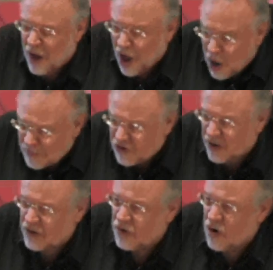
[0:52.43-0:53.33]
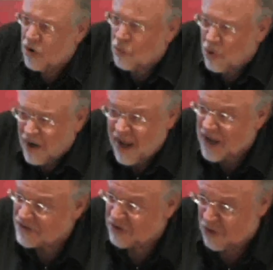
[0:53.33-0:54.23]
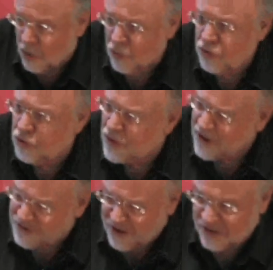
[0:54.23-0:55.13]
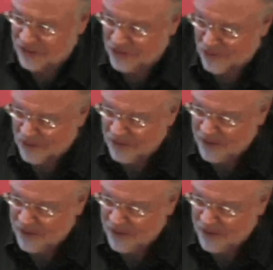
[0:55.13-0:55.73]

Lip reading: object really has its own unique signature,